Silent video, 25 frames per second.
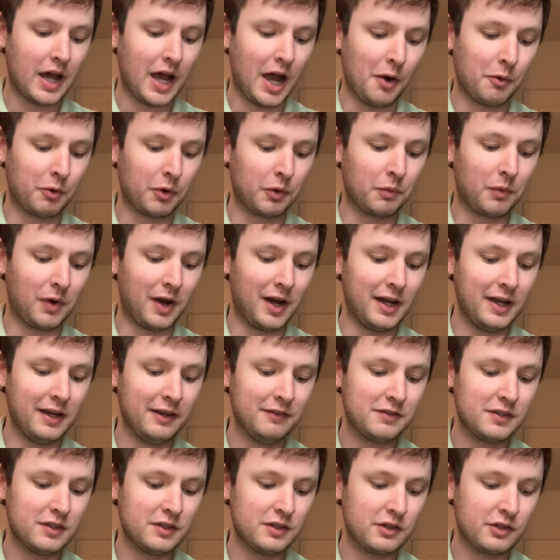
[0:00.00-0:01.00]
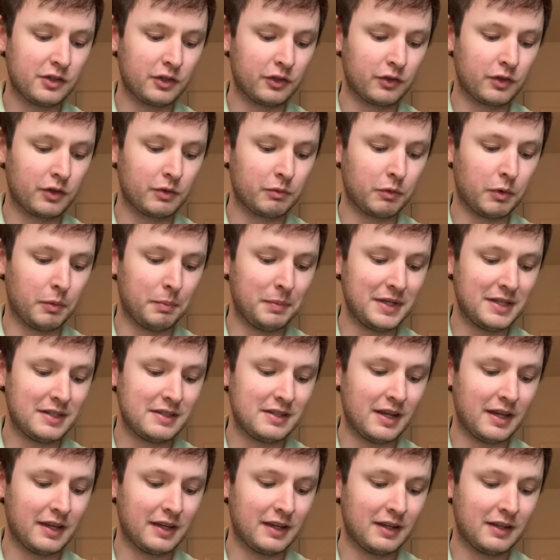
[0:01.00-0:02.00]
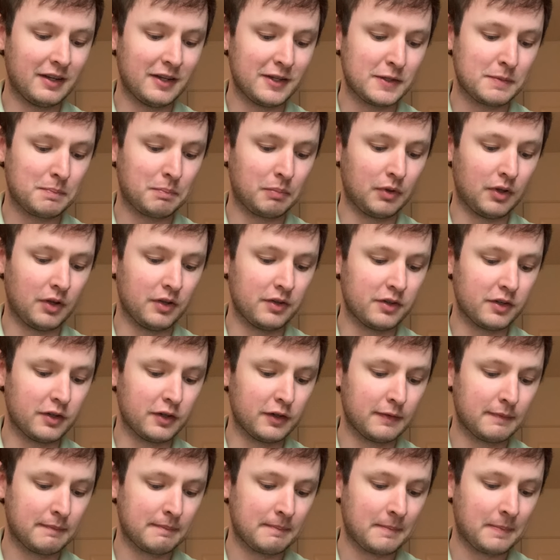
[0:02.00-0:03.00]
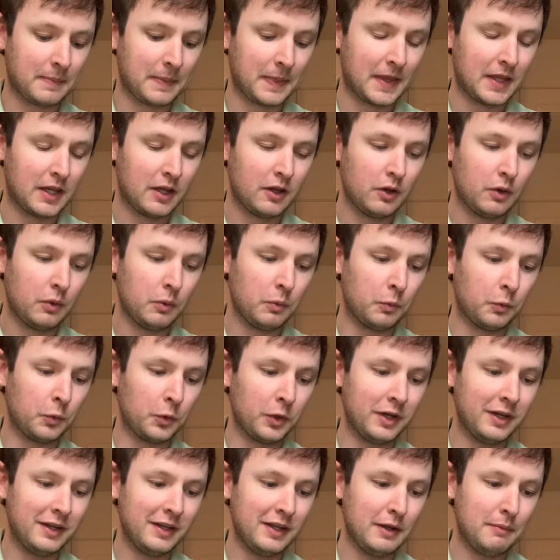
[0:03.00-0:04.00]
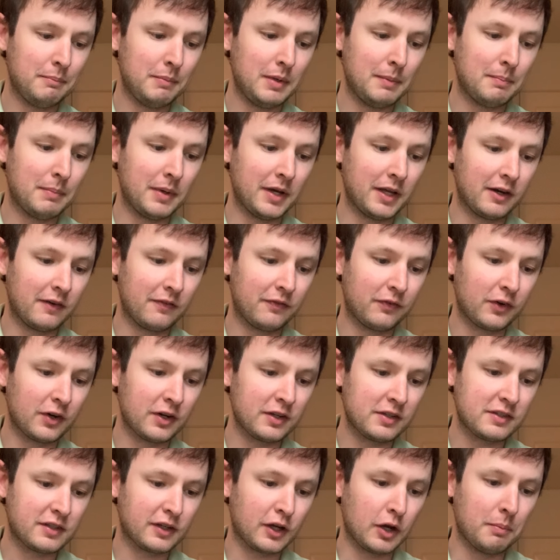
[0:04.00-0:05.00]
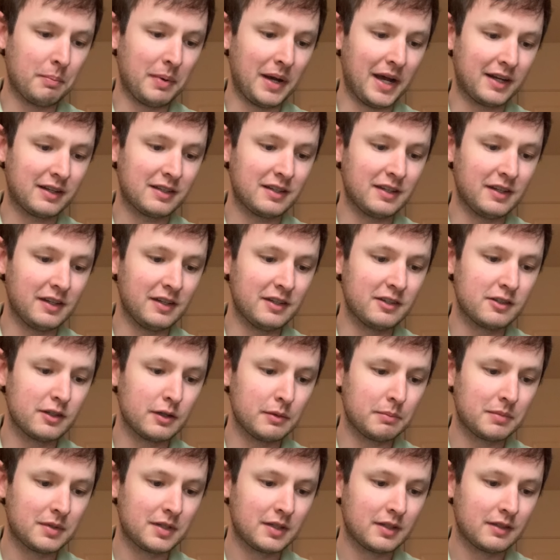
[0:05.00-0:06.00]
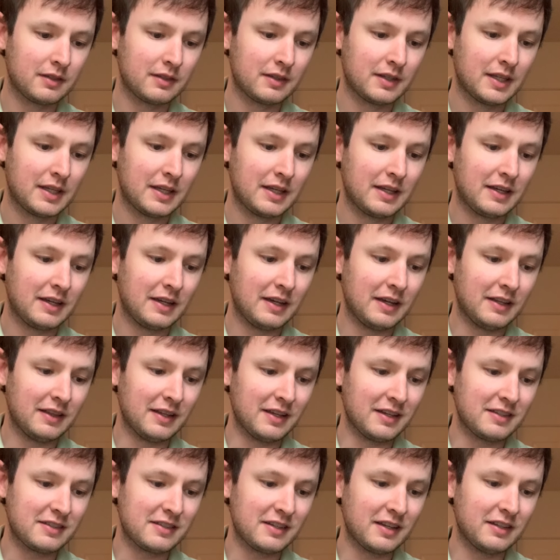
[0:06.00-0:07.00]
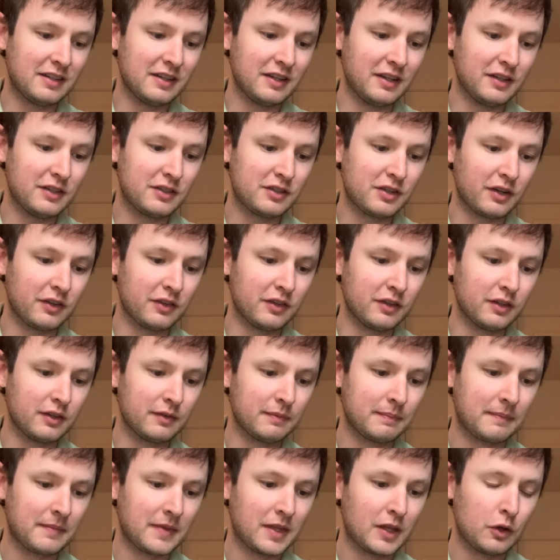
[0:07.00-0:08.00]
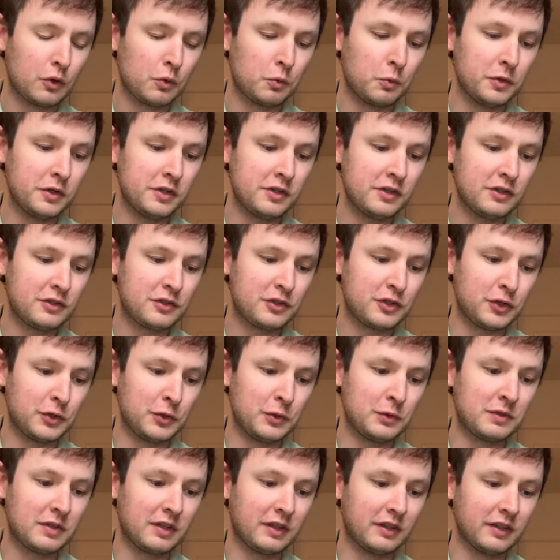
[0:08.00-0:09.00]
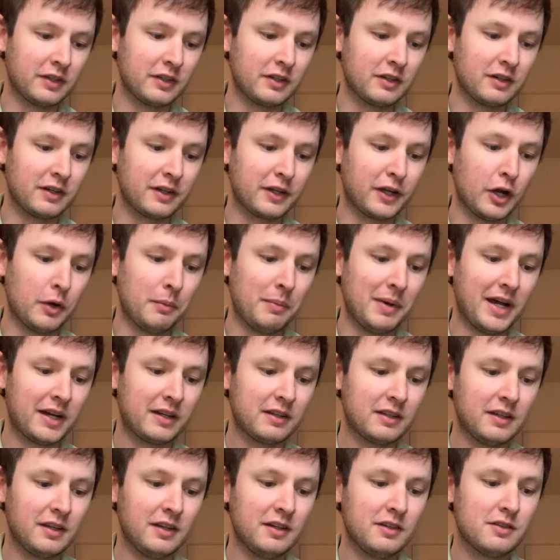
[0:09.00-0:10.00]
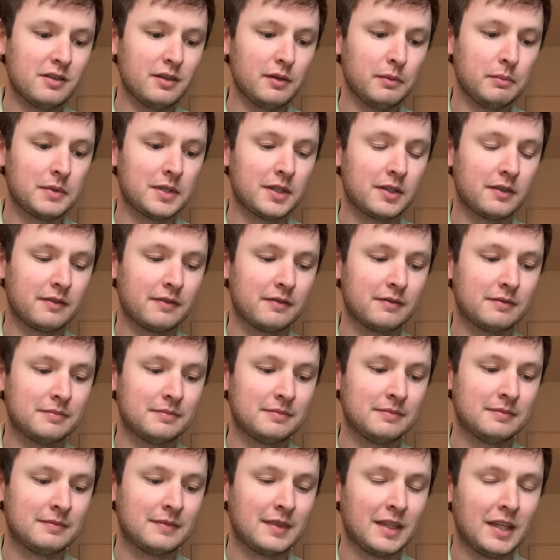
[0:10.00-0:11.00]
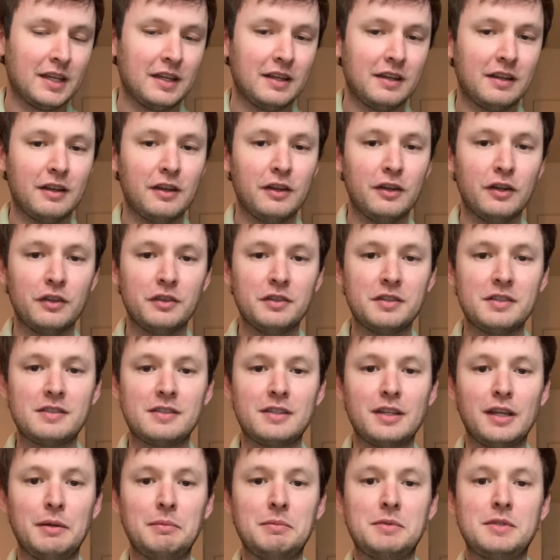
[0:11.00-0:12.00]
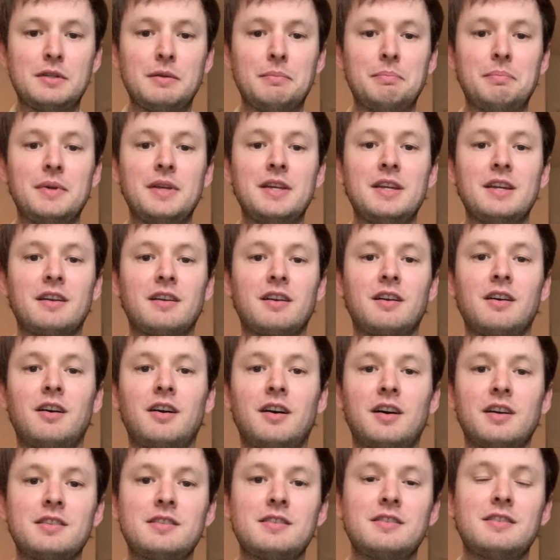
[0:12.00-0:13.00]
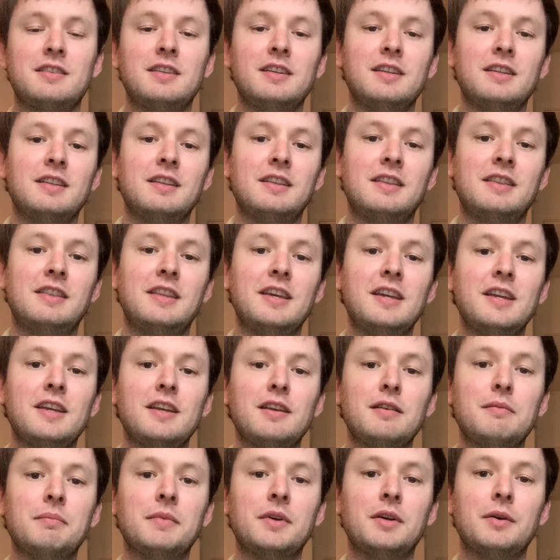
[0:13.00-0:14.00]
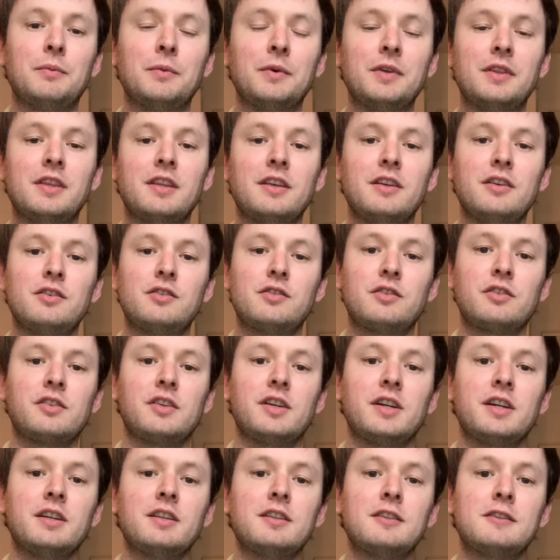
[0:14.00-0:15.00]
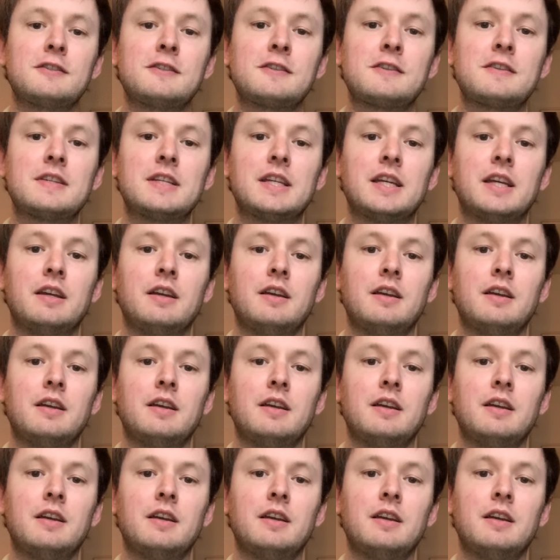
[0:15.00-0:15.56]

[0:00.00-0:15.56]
Our wives and children will be taken as plunder. Wouldn't it be better for us to go back to Egypt? And they said to each other, we should choose a leader and go back to Egypt. You know, this seems to be a constant theme with the Israelites.